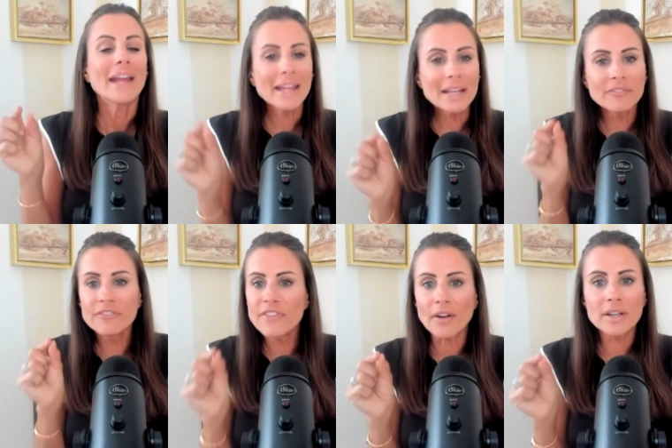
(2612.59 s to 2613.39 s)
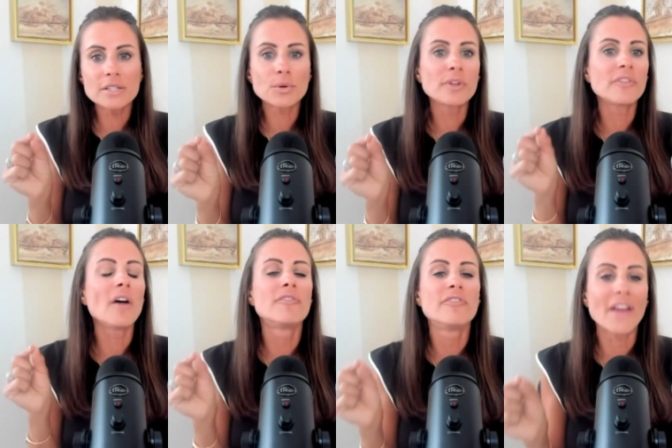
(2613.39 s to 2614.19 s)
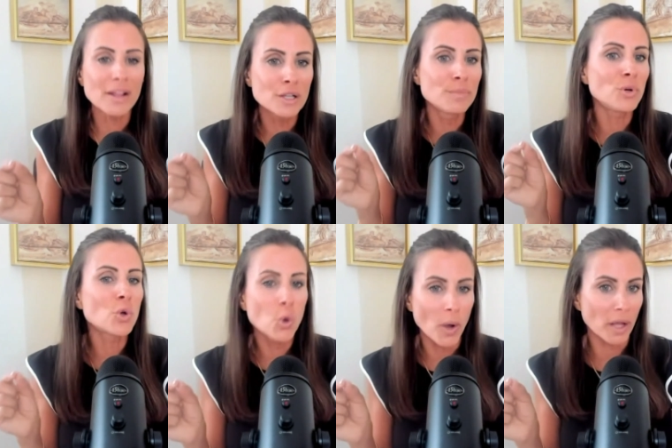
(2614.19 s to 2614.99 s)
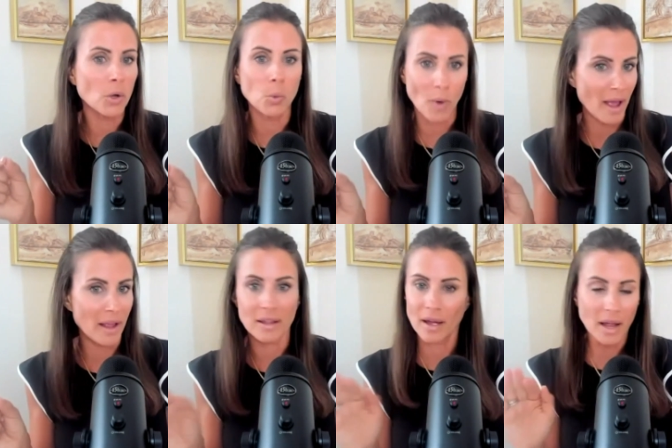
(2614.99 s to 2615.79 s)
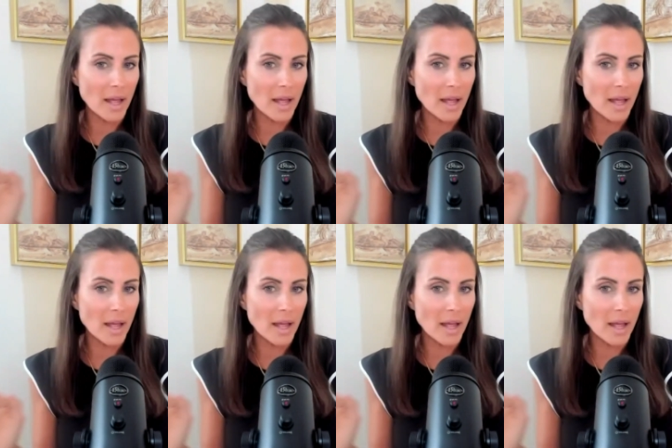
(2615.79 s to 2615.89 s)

in a very sort of available, quick way.